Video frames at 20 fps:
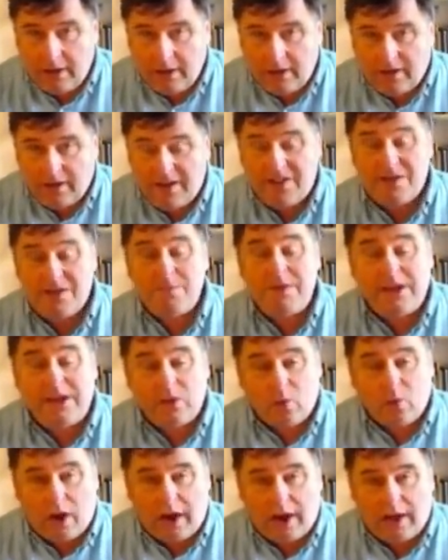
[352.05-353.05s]
in the
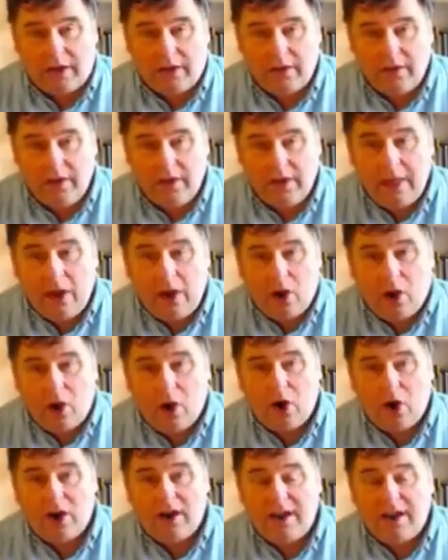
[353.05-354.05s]
meanwhile,
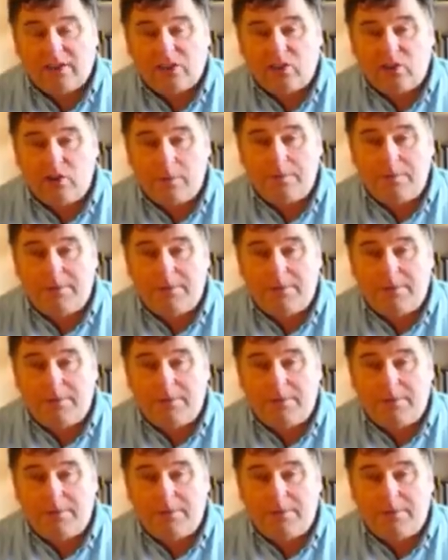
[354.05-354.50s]
are interim